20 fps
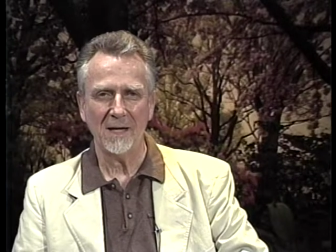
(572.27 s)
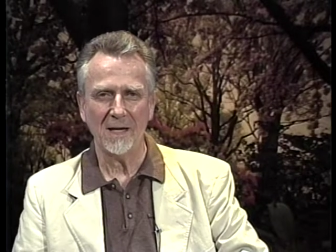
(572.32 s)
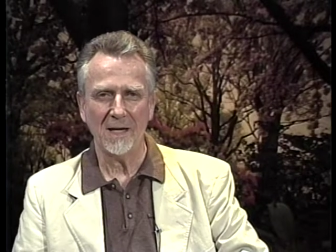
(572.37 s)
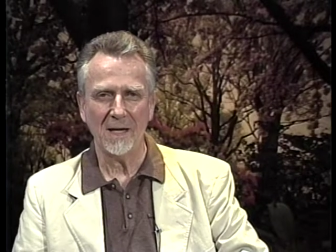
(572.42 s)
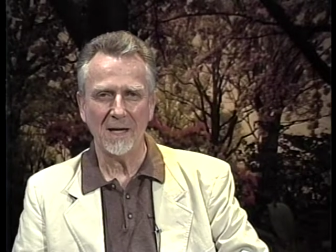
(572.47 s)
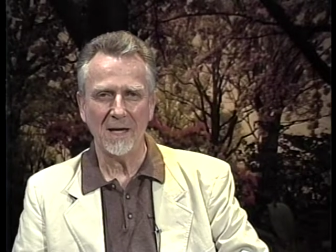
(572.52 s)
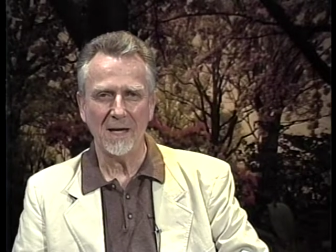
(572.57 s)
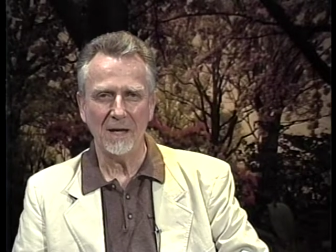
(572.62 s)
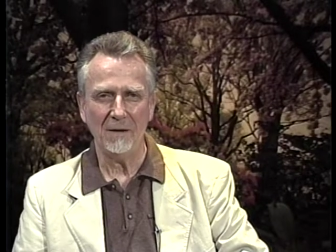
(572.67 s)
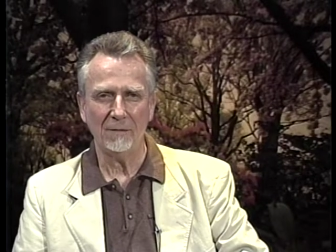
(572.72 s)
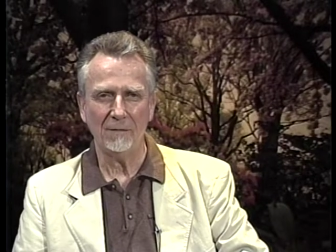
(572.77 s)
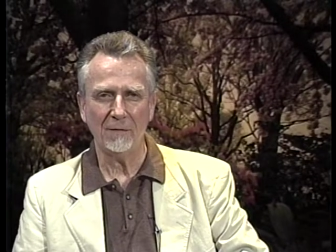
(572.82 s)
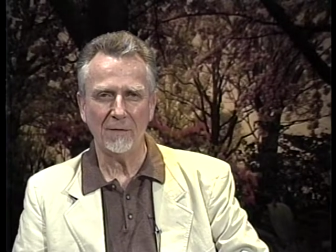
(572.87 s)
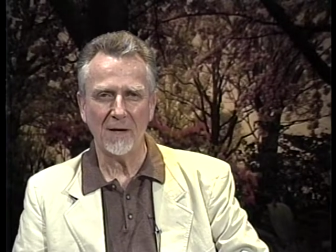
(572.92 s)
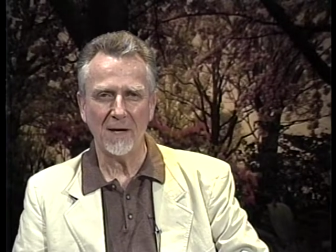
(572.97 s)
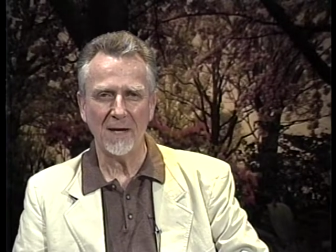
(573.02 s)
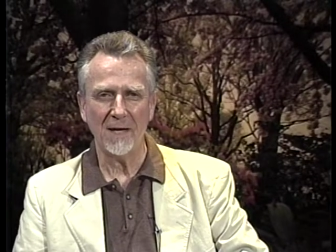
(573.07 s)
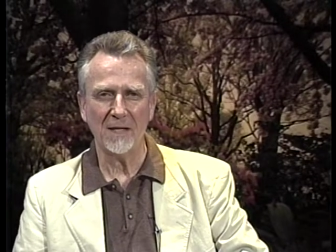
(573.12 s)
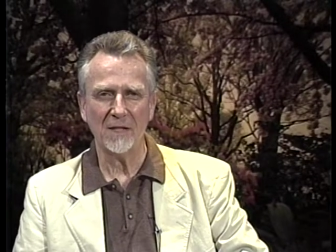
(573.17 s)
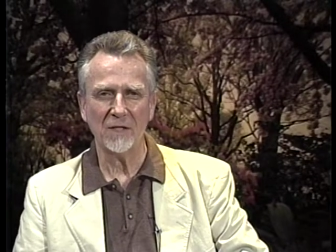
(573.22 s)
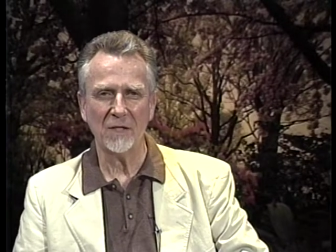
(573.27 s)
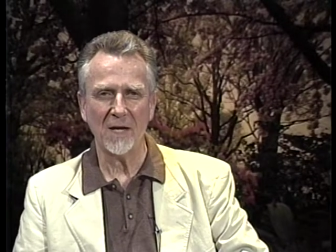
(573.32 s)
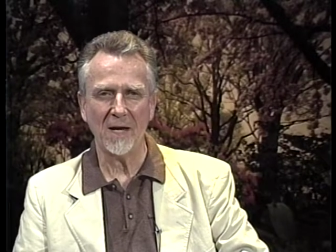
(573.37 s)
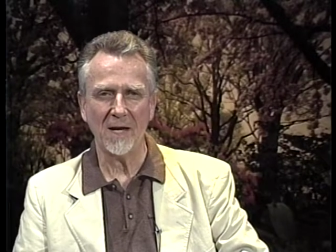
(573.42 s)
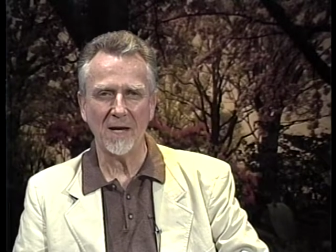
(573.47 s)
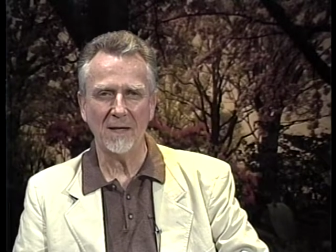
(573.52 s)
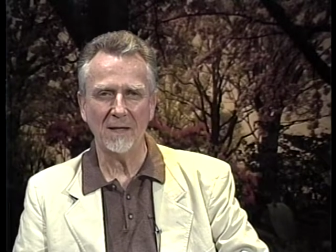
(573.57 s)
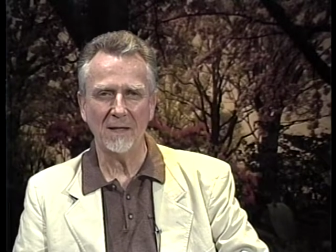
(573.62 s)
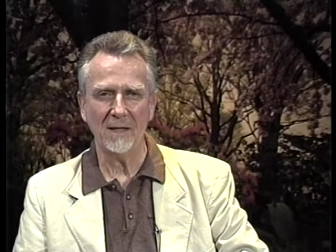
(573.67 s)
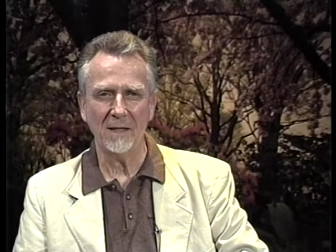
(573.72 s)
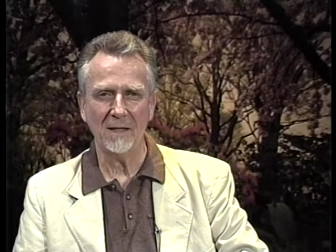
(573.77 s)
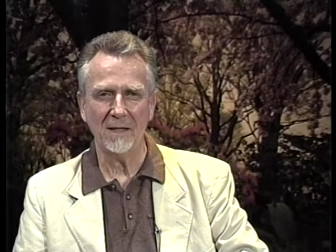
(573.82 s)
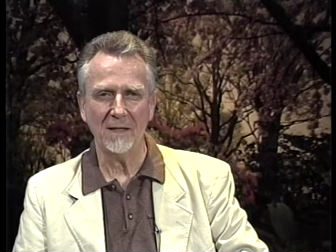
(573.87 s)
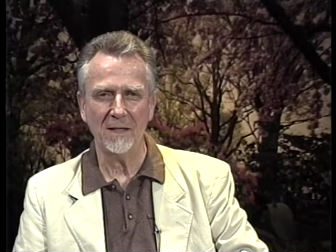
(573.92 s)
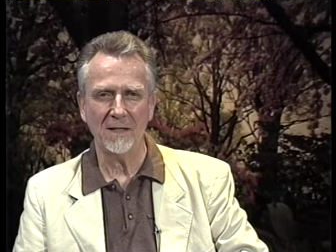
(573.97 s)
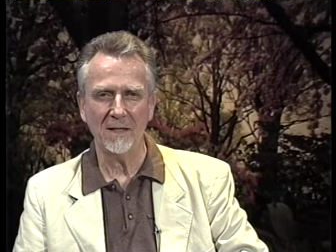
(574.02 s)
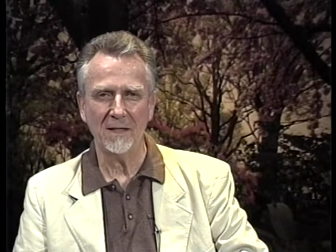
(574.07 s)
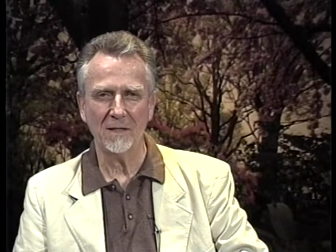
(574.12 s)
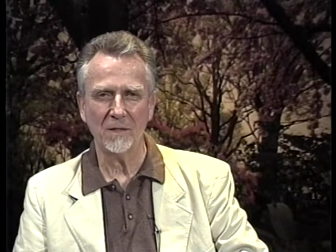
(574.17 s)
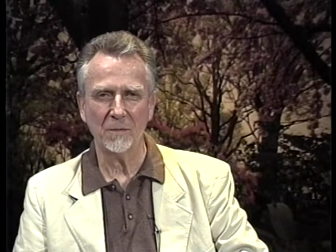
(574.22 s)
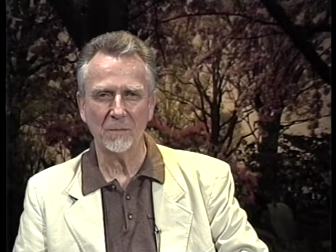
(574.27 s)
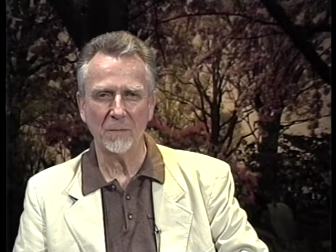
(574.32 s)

he finds out that his